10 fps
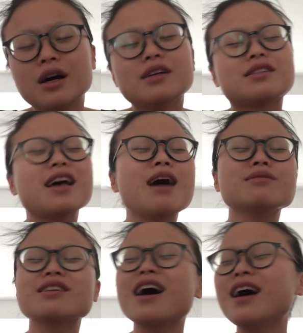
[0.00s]

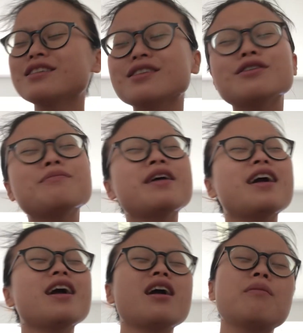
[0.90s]
Sometimes you
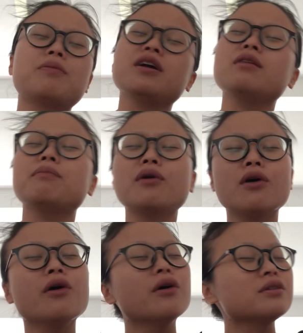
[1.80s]
meet
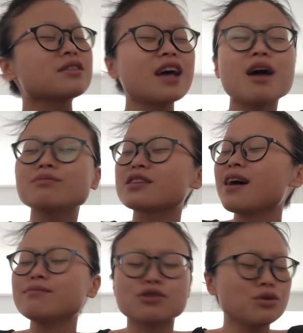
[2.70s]
people,
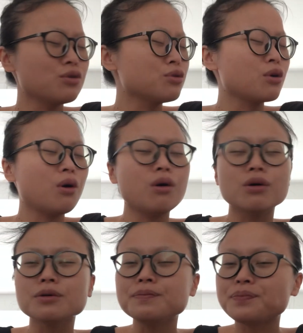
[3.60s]
sometimes you
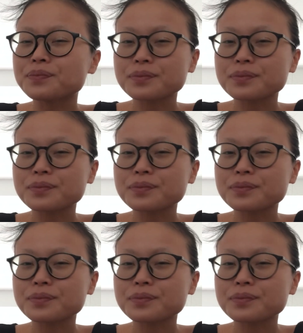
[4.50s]
don't.